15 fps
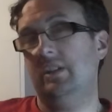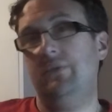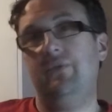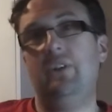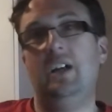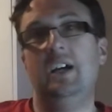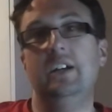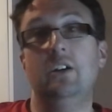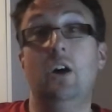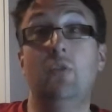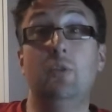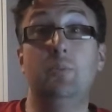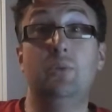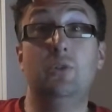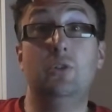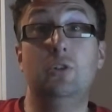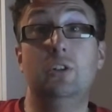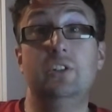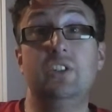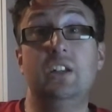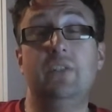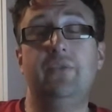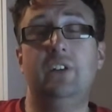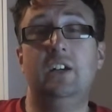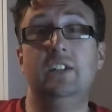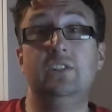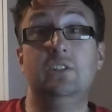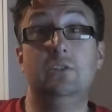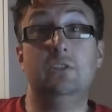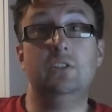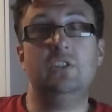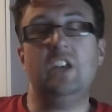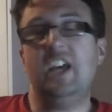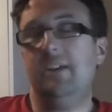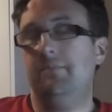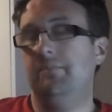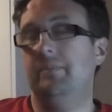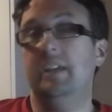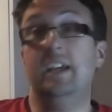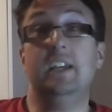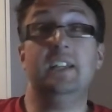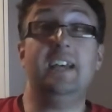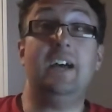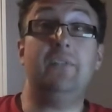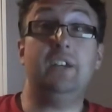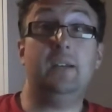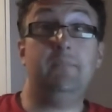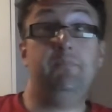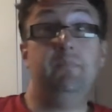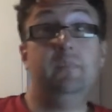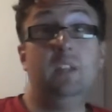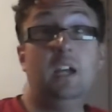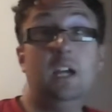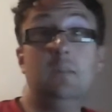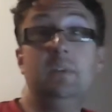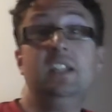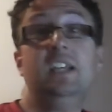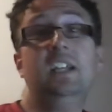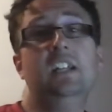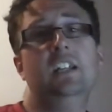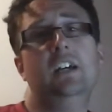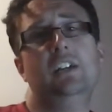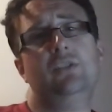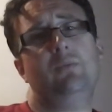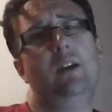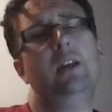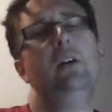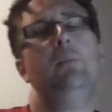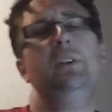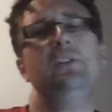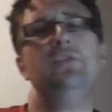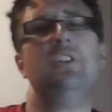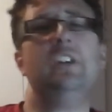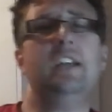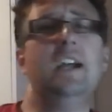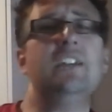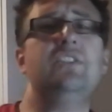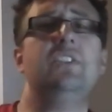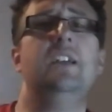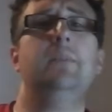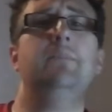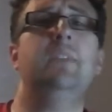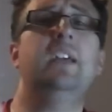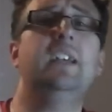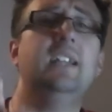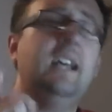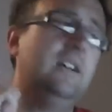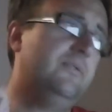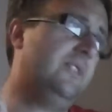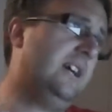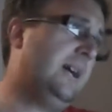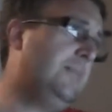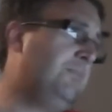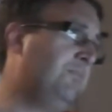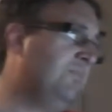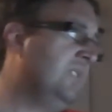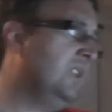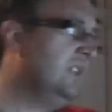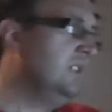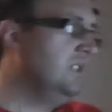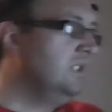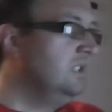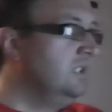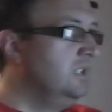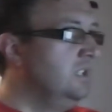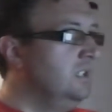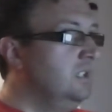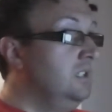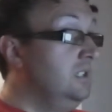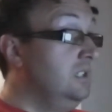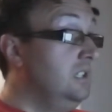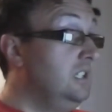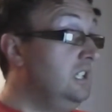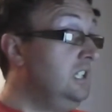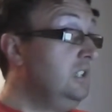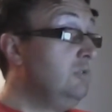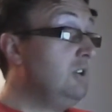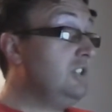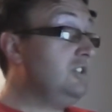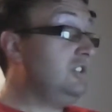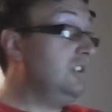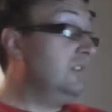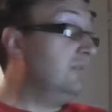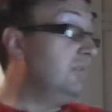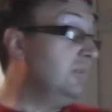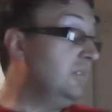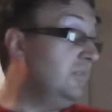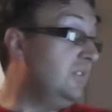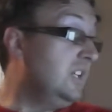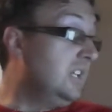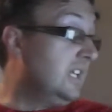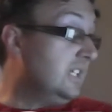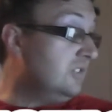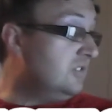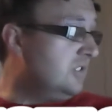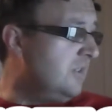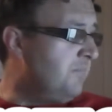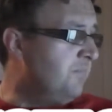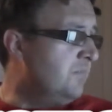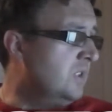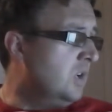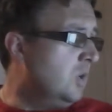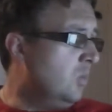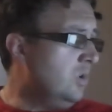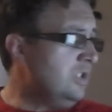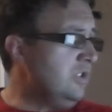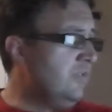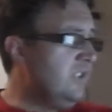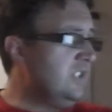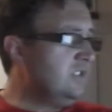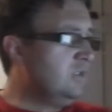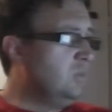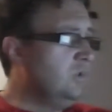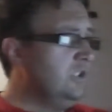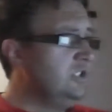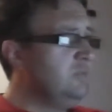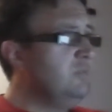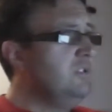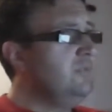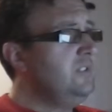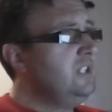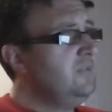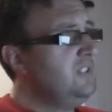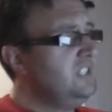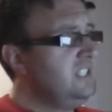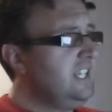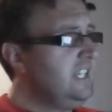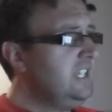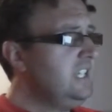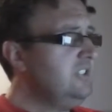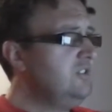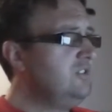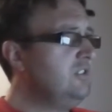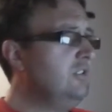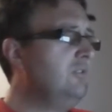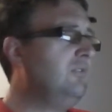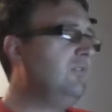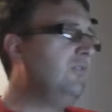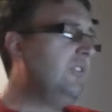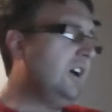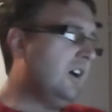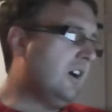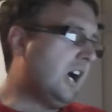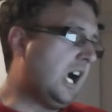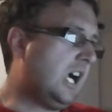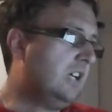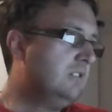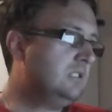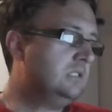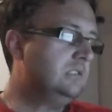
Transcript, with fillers: the flying hoverboards and the flying DeLoreans, hey, they can have it. And I mean that in a nice way, not being sarcastic, they can have that. Another question from the Phoenix. What do you think is the worst movie of the decade so far?